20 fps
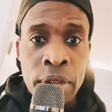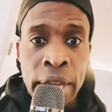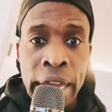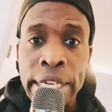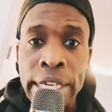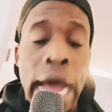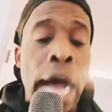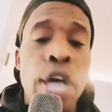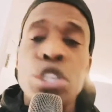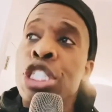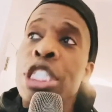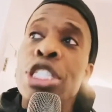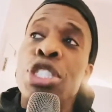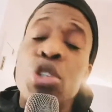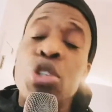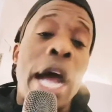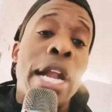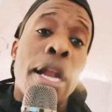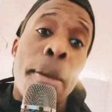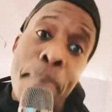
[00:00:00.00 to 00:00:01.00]
And now she
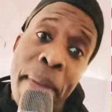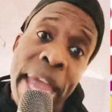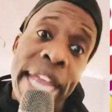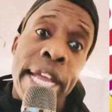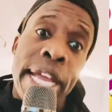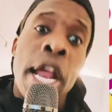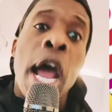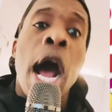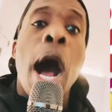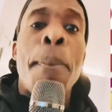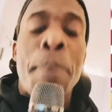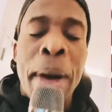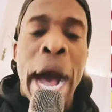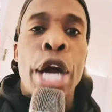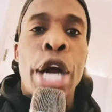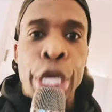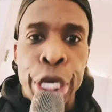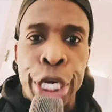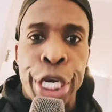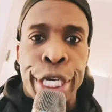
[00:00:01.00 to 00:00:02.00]
try to make it
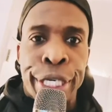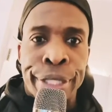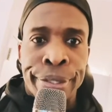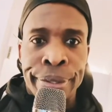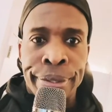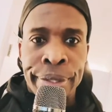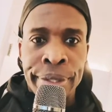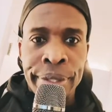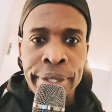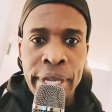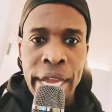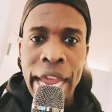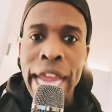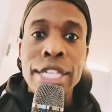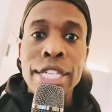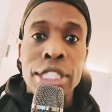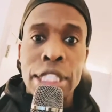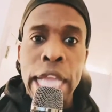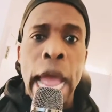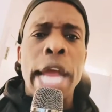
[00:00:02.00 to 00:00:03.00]
about her.
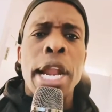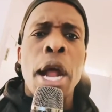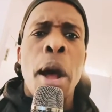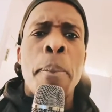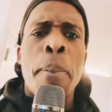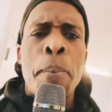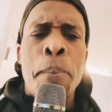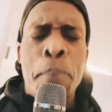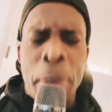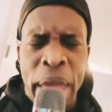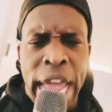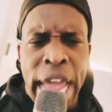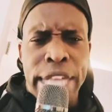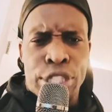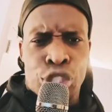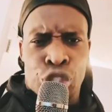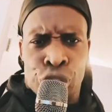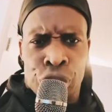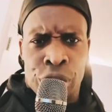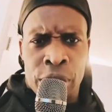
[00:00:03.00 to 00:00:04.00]
Ain't that a
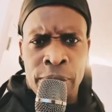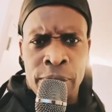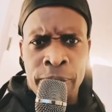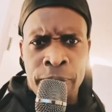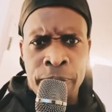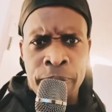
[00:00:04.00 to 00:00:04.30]
bitch?